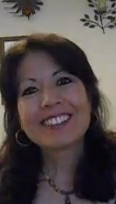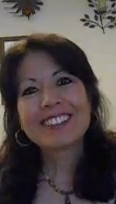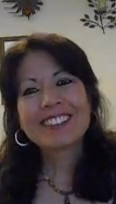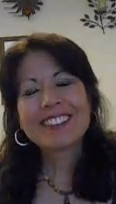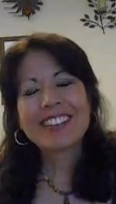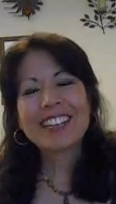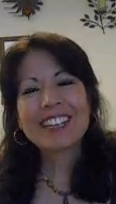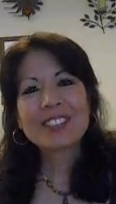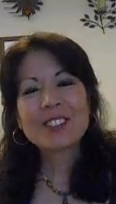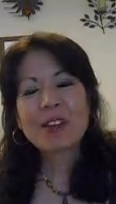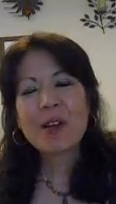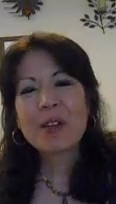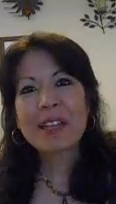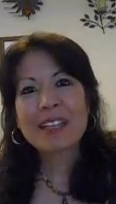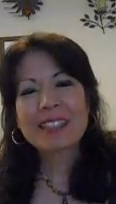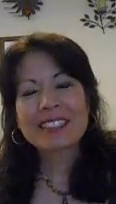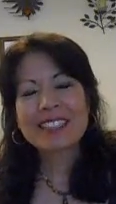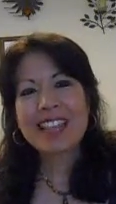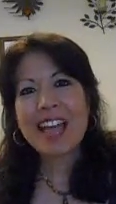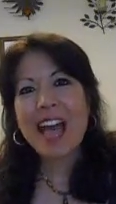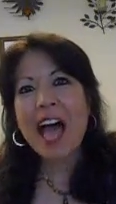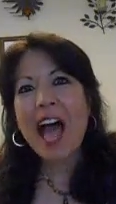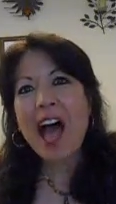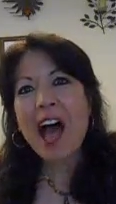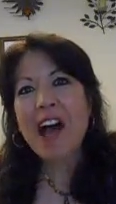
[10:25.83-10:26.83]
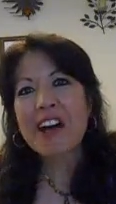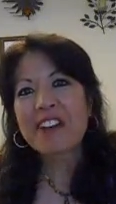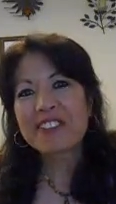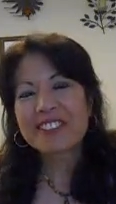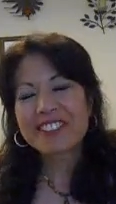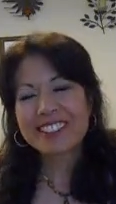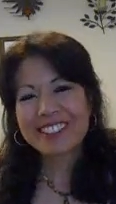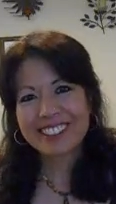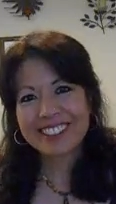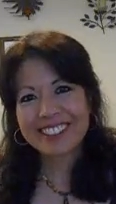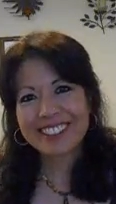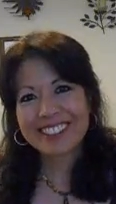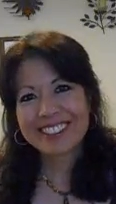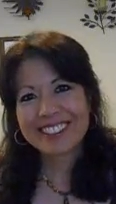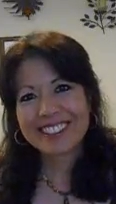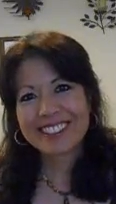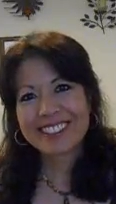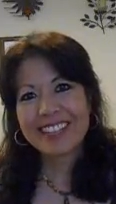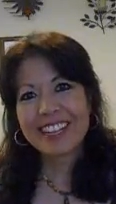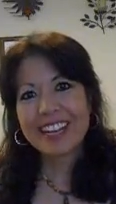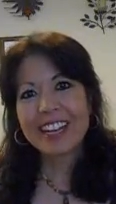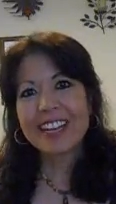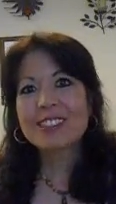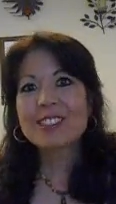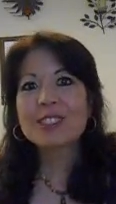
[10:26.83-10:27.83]
that's all that's left.
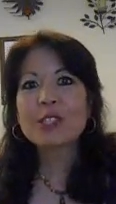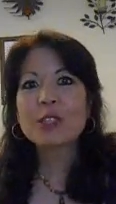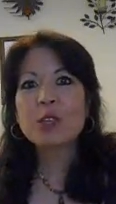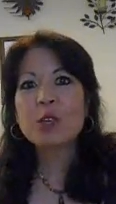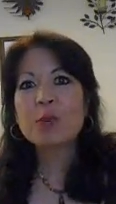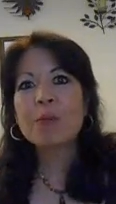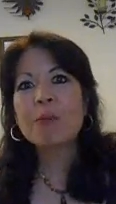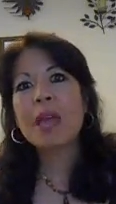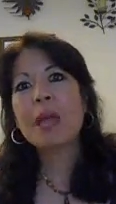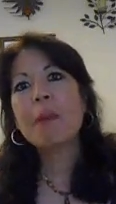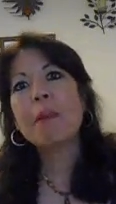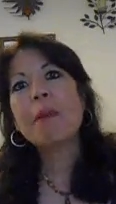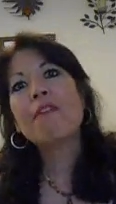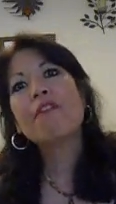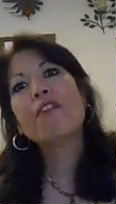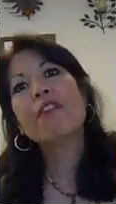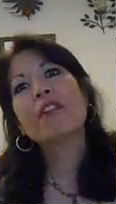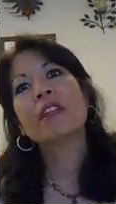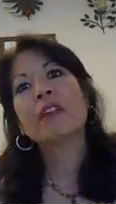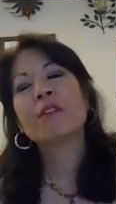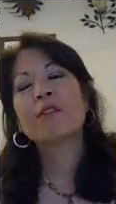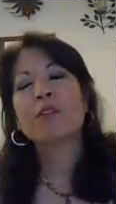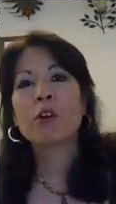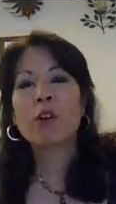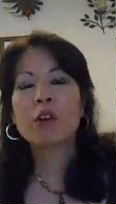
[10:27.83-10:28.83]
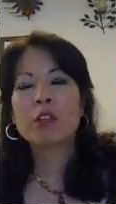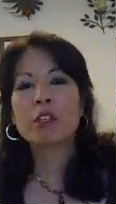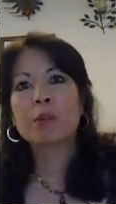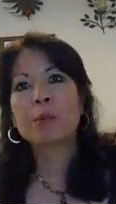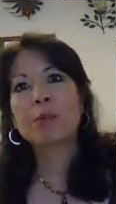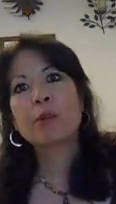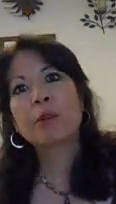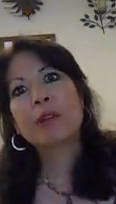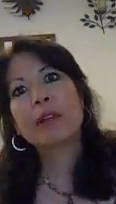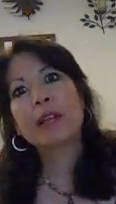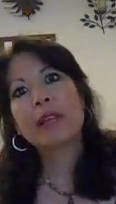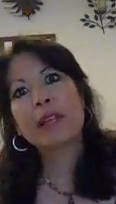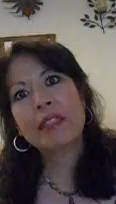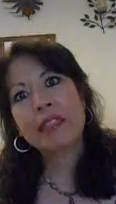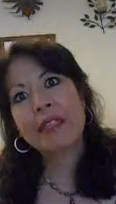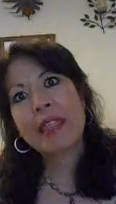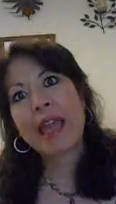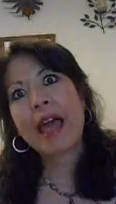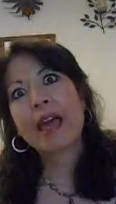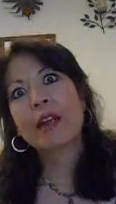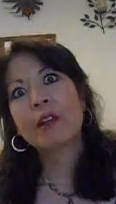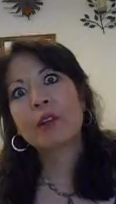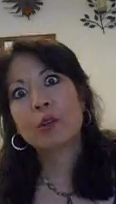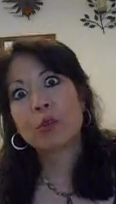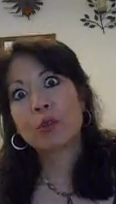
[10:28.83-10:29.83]
And so you may be feeling vulnerable in
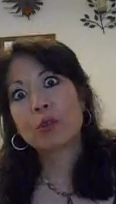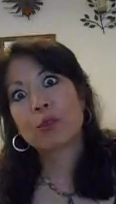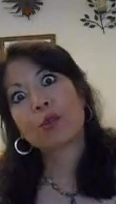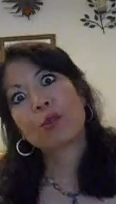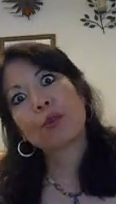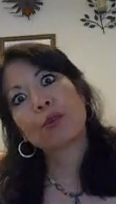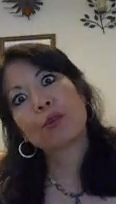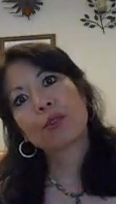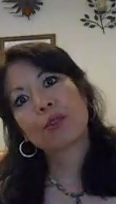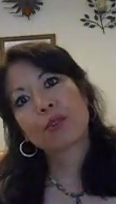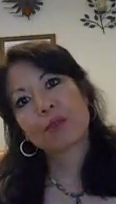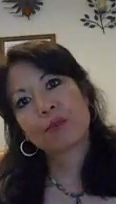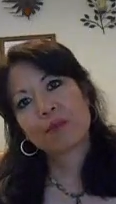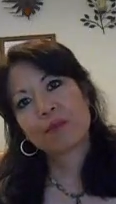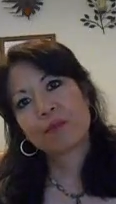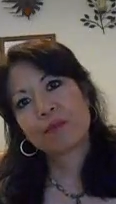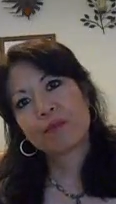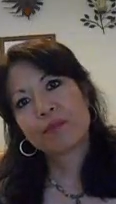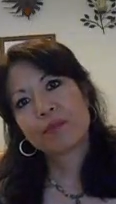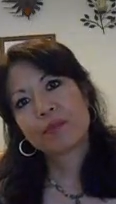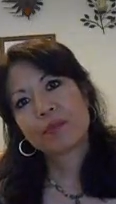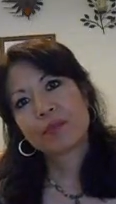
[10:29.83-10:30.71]
that new truth.